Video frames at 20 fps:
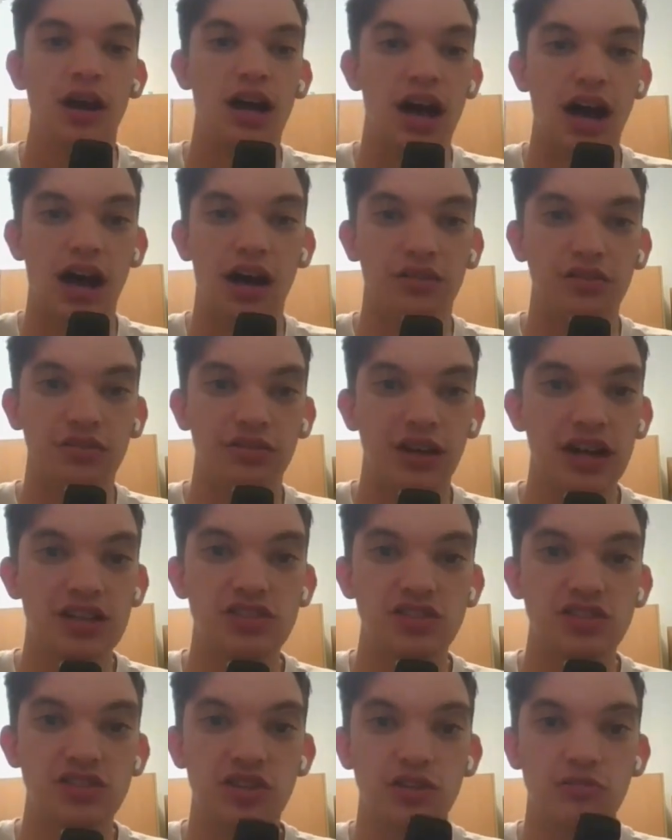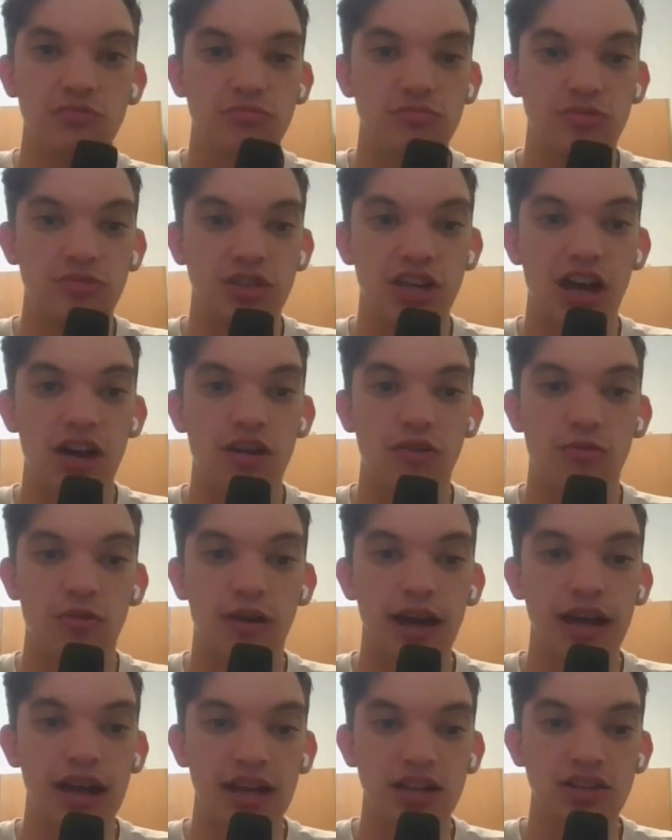Let's get
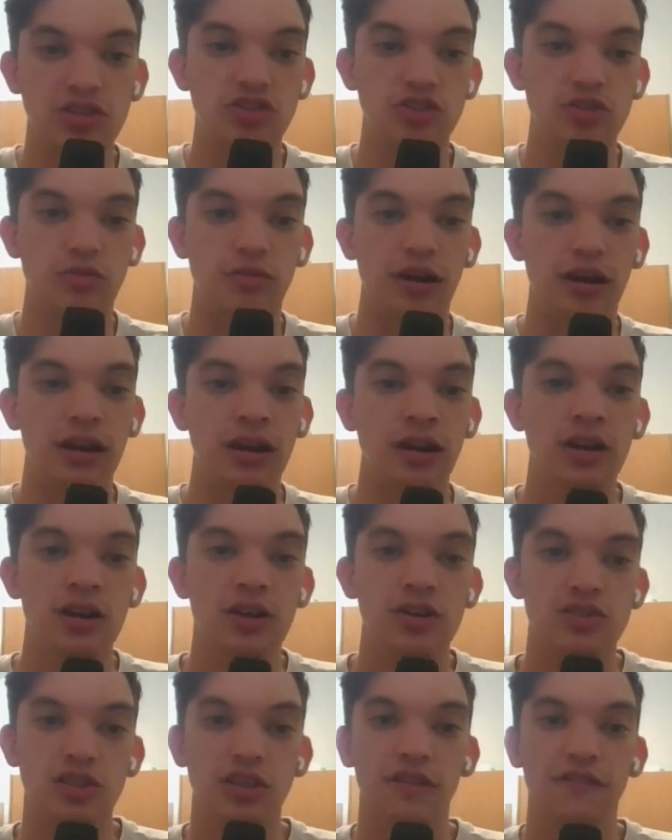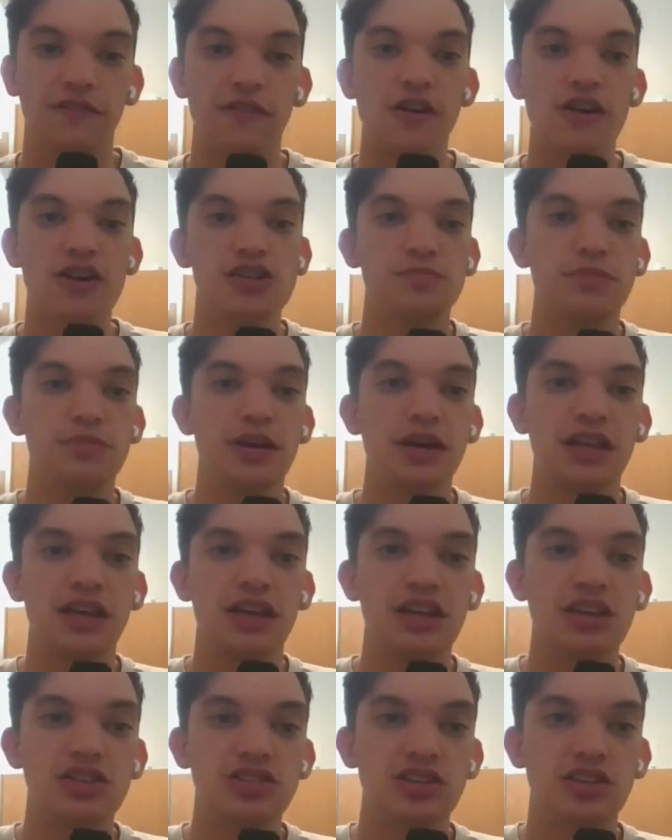right into it. So the first
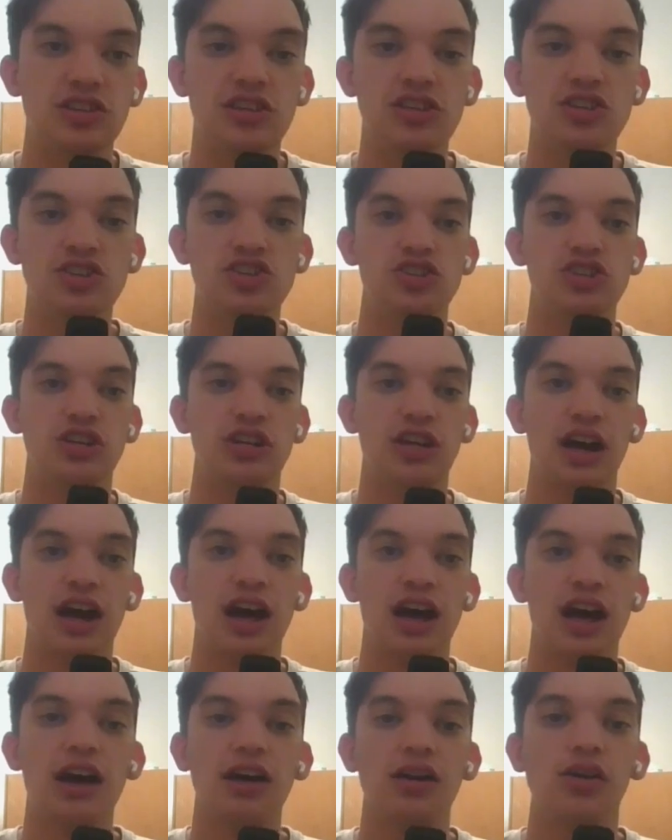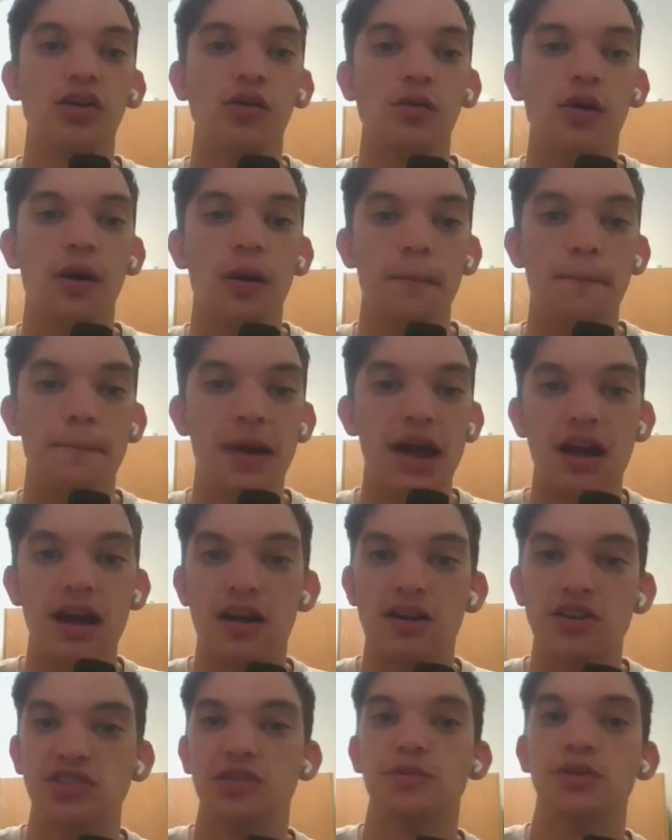pick is the Chicago
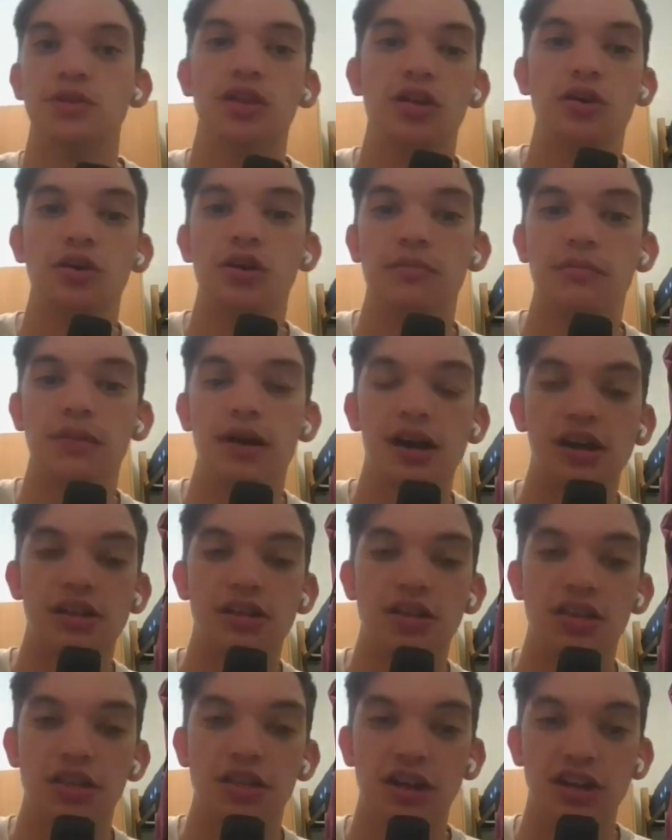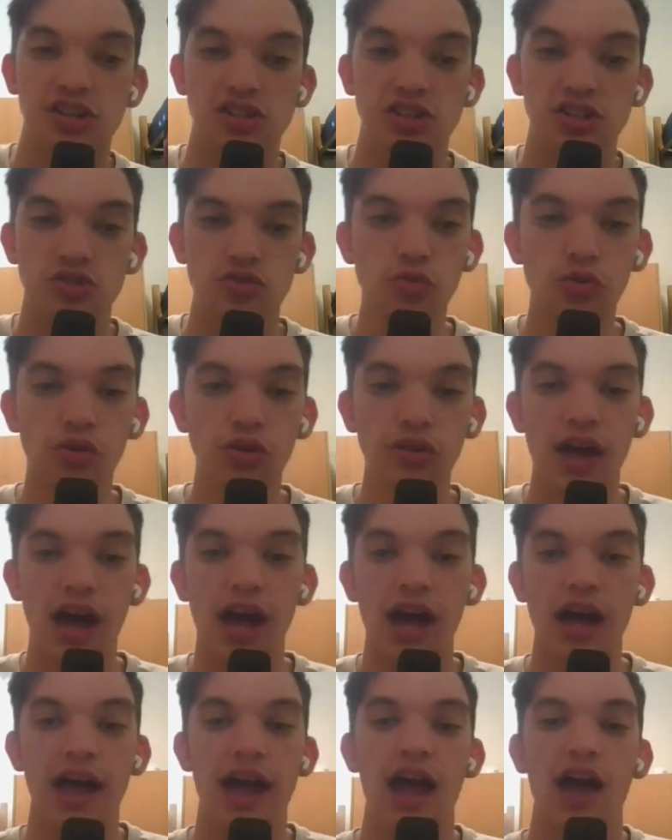Bears. Let me load up my thing. So you will
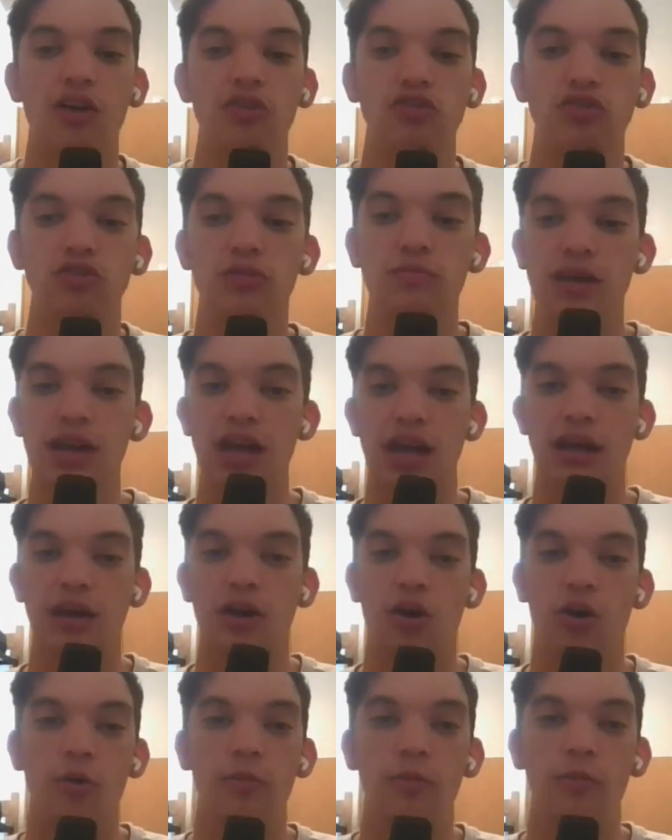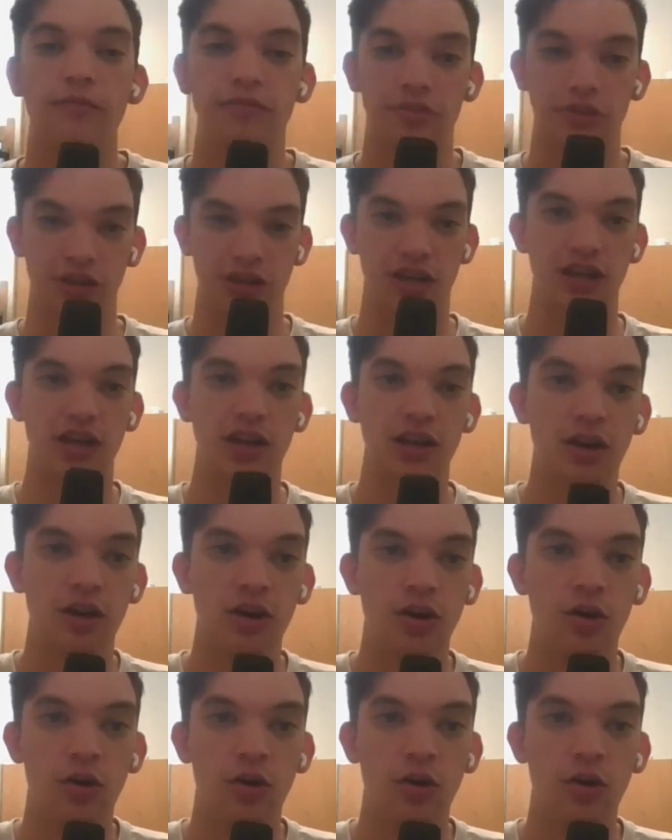not actually be, hopefully,